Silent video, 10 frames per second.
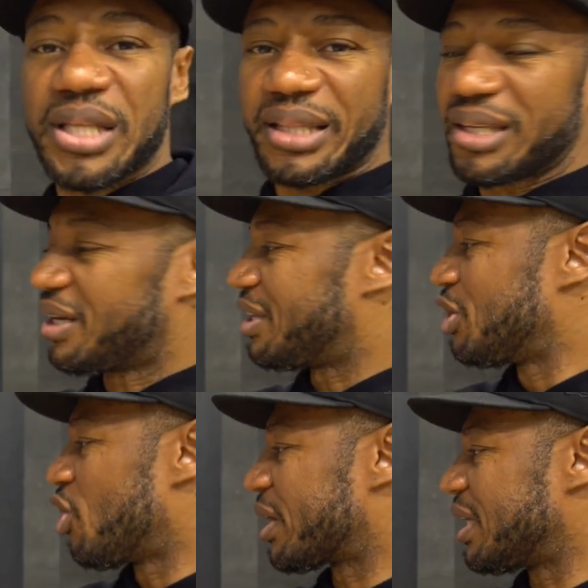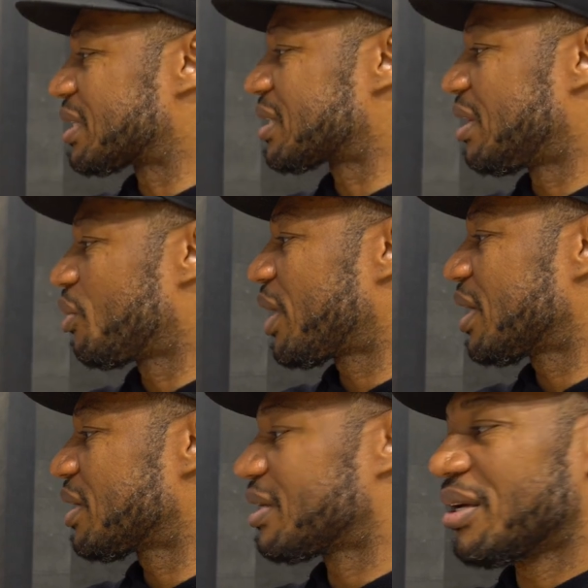is like the New York Knicks colorway.
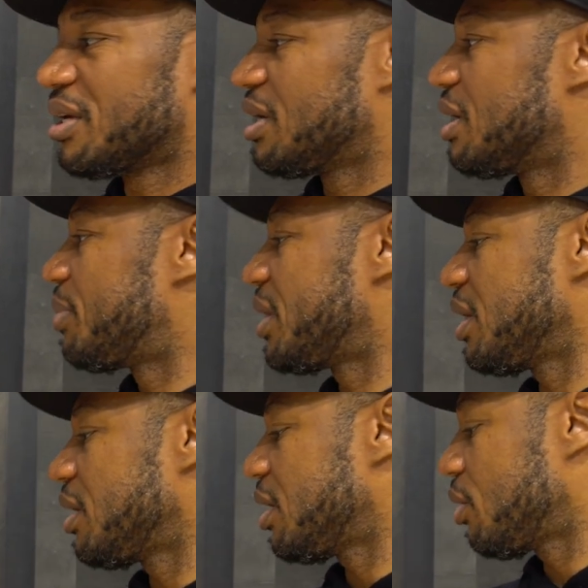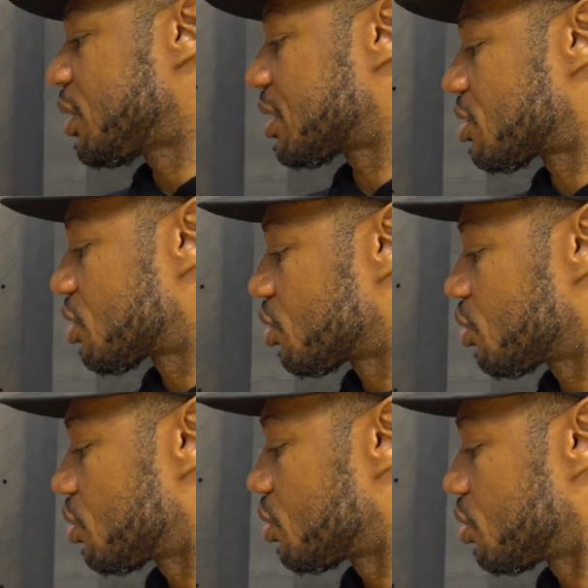Penny, was it 2?
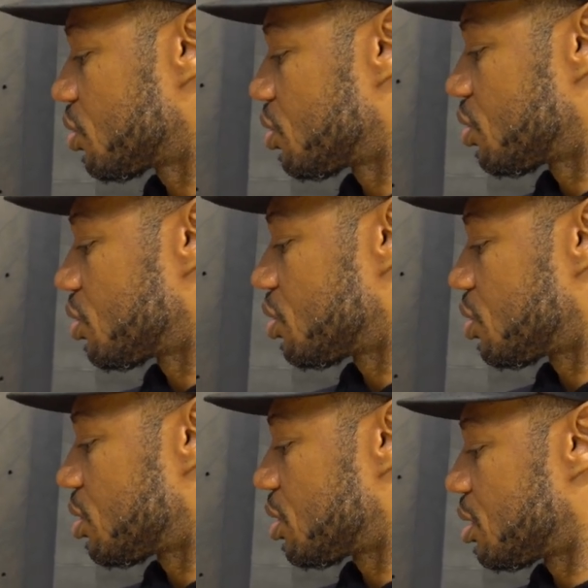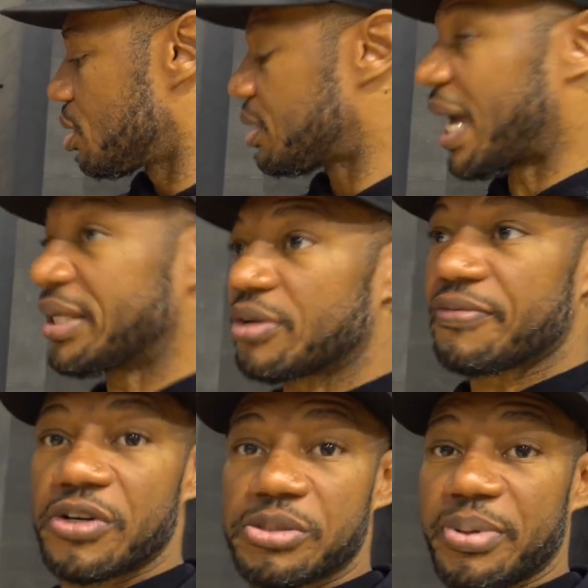Nah, these are
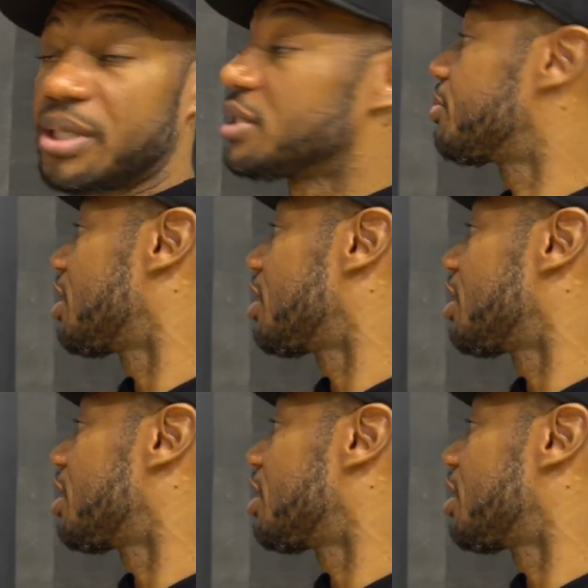first pennies,